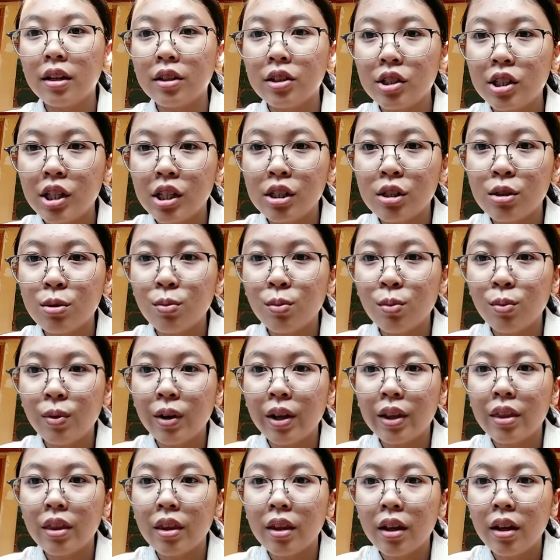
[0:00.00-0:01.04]
change
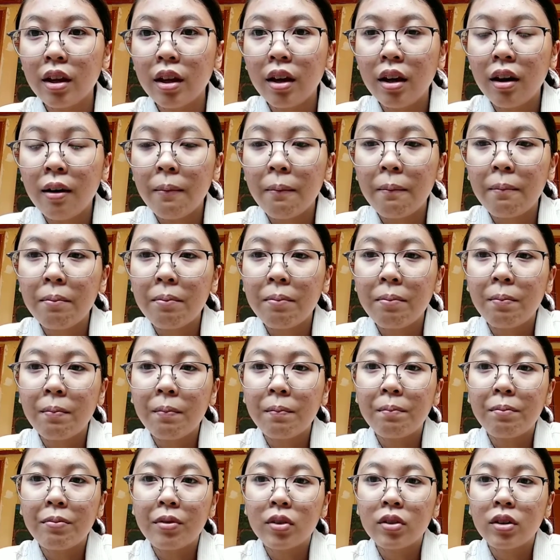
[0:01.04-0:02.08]
with
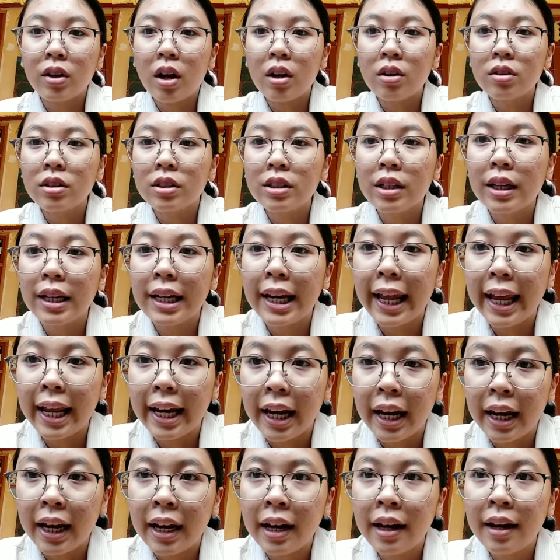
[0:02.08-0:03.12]
pronounce
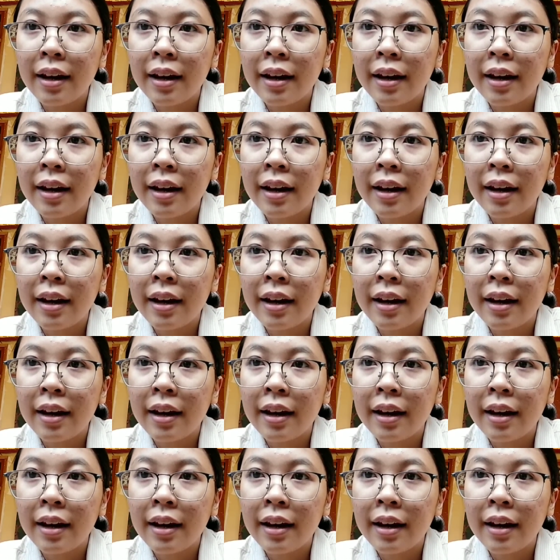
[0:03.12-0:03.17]
then.